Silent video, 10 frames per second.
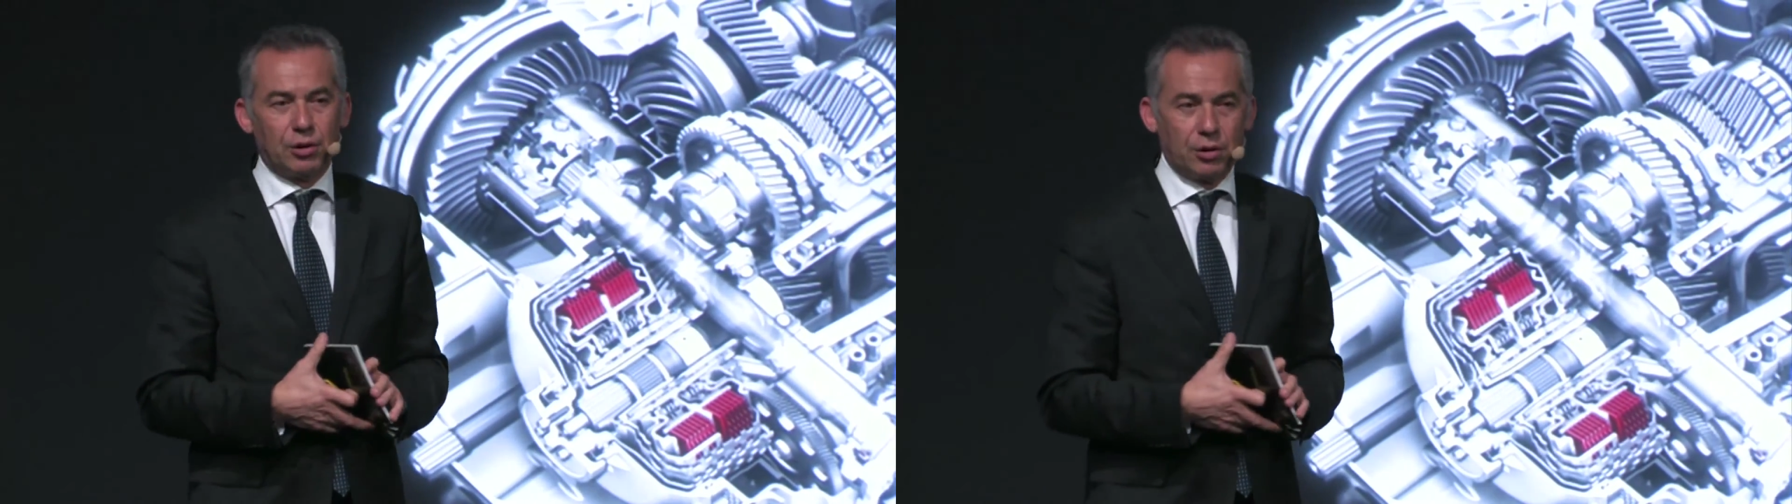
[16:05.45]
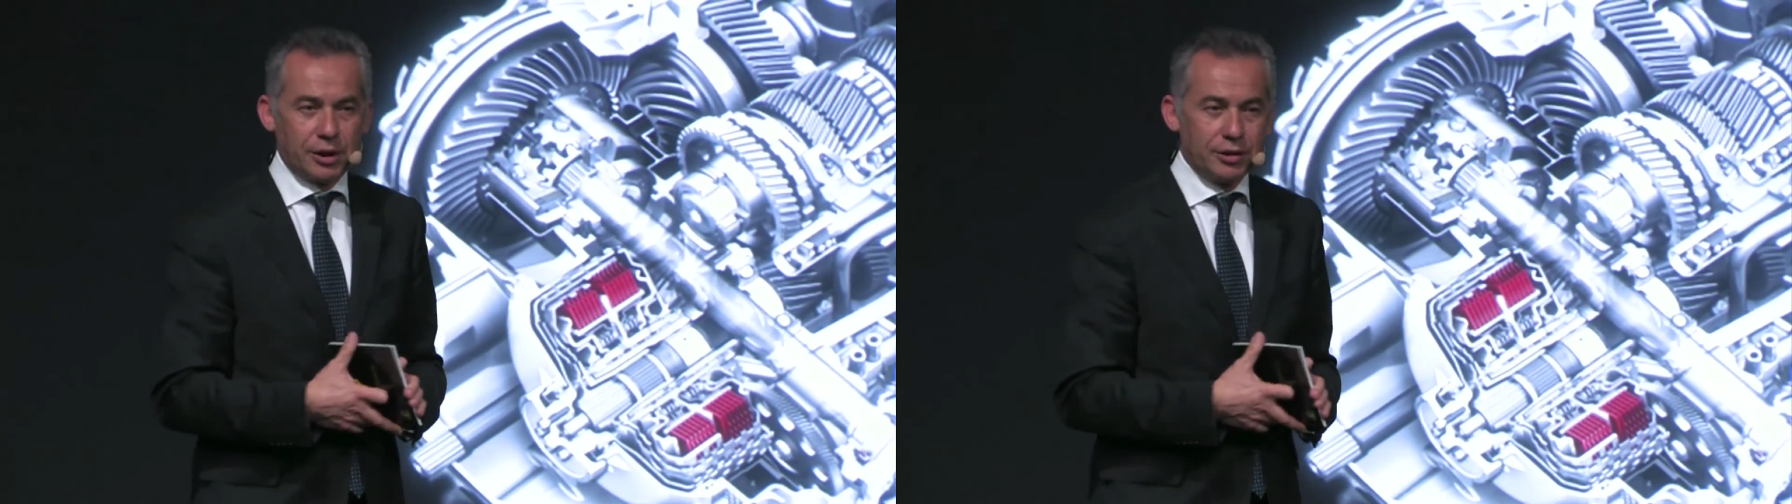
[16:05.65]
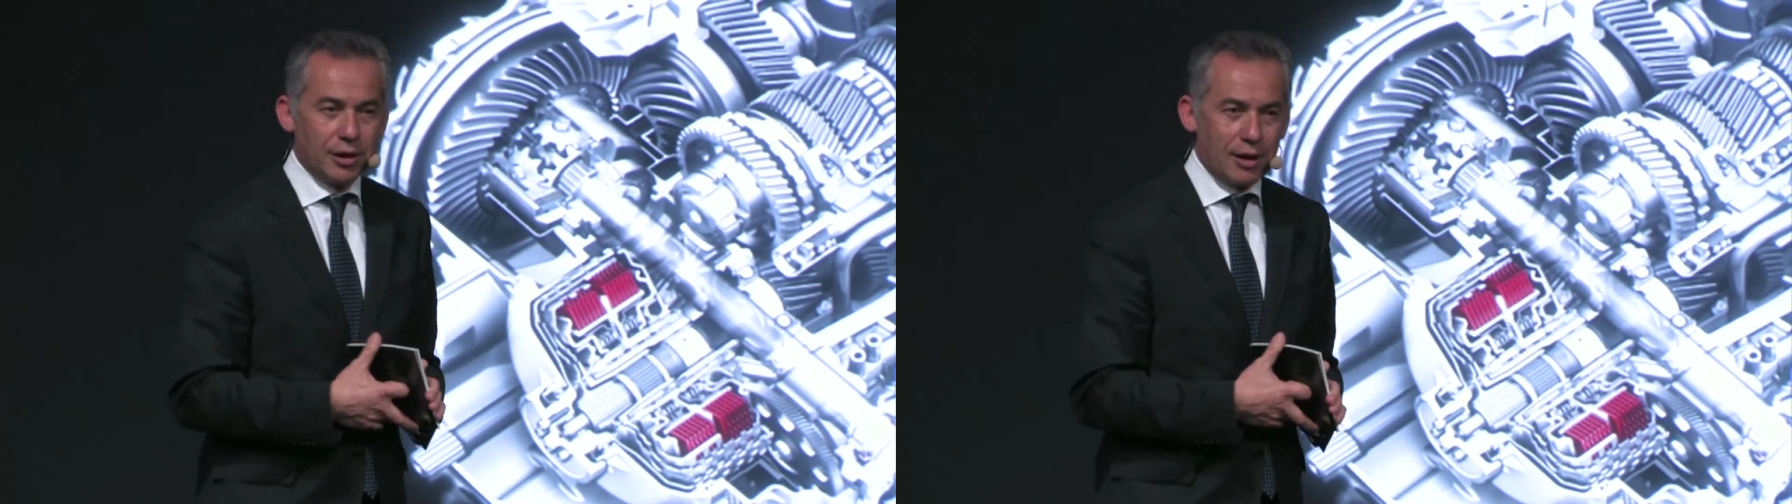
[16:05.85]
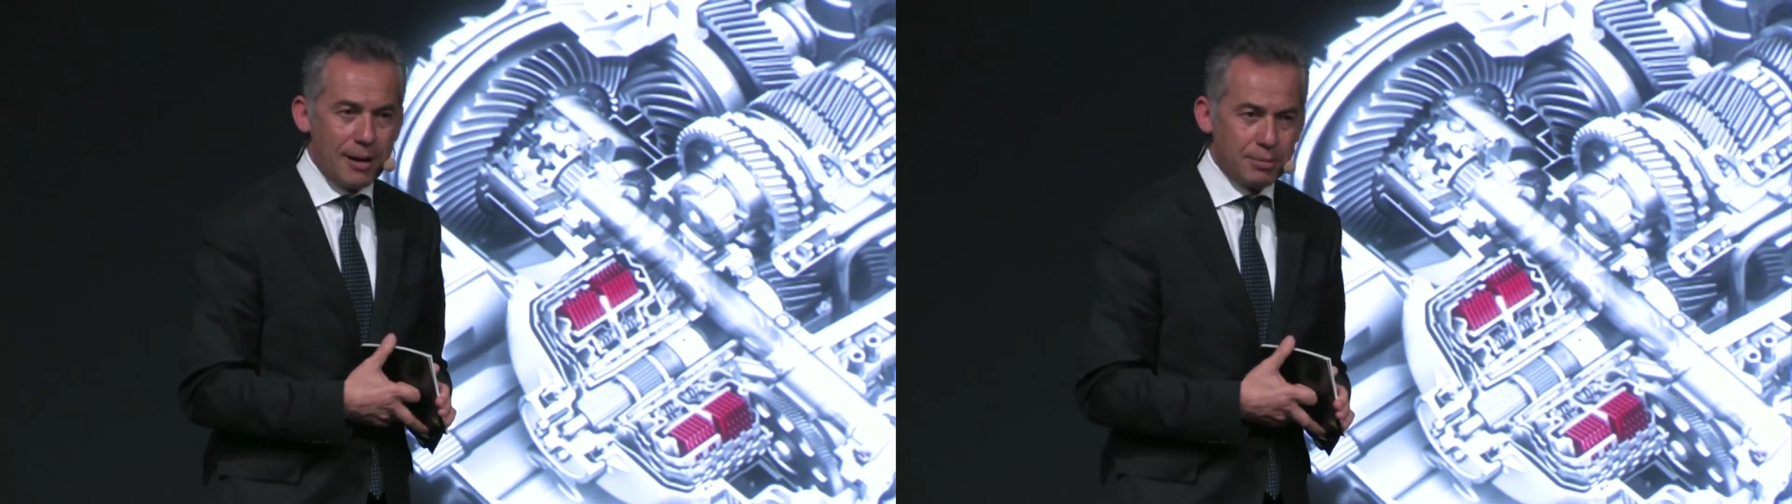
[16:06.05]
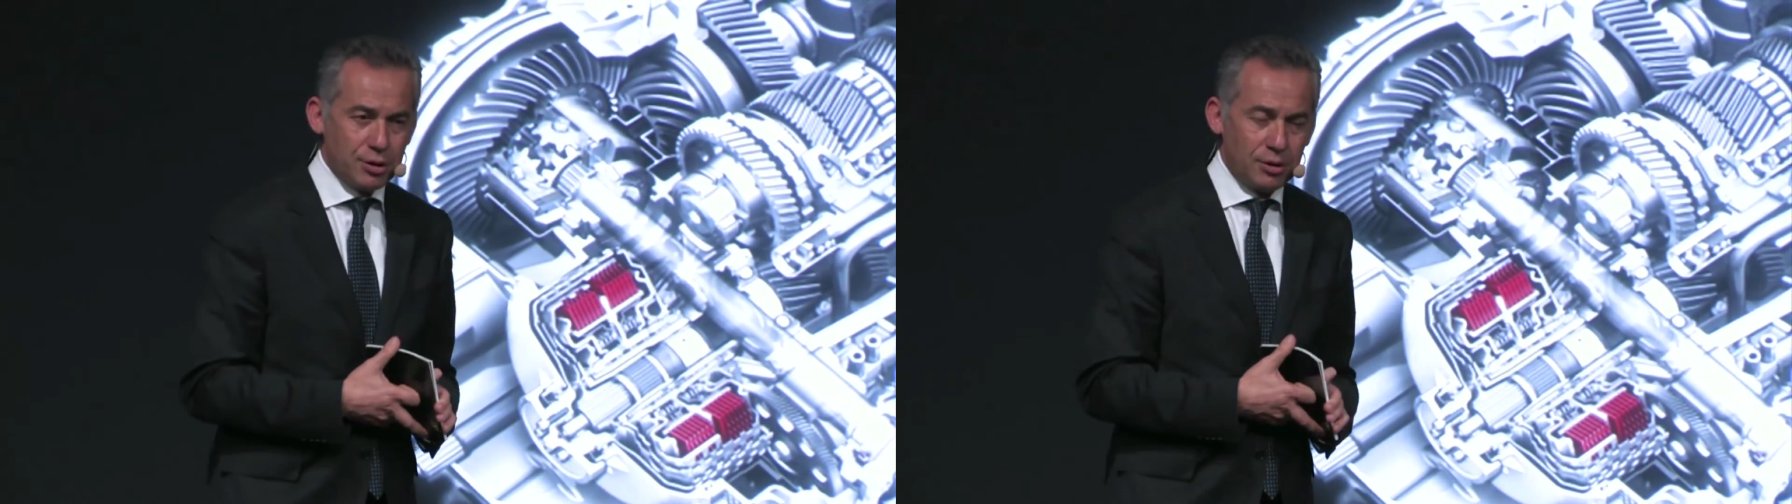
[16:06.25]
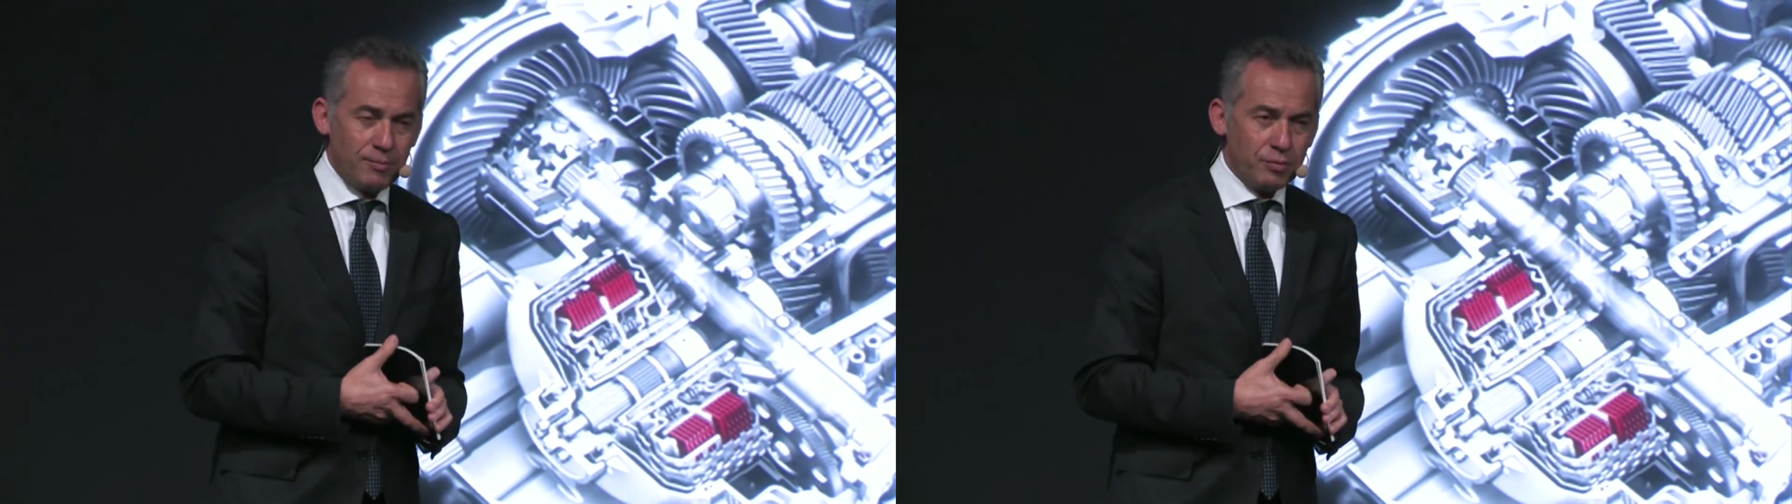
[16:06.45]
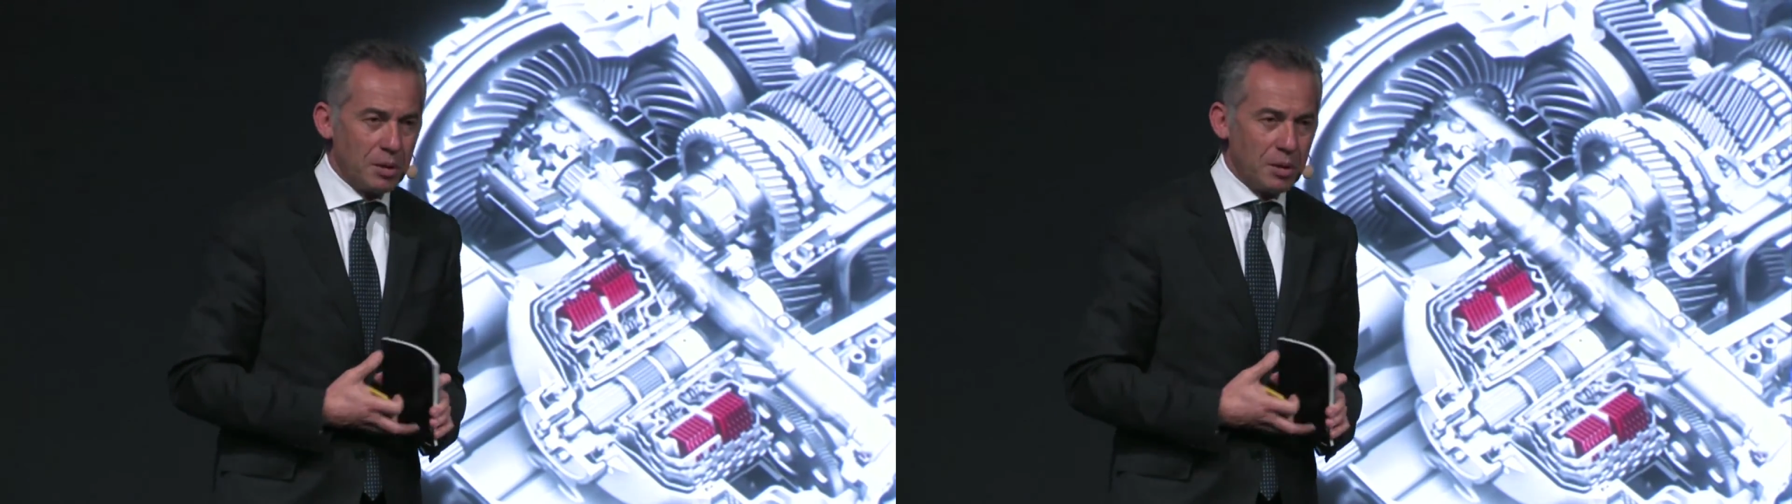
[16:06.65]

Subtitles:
torque interruption.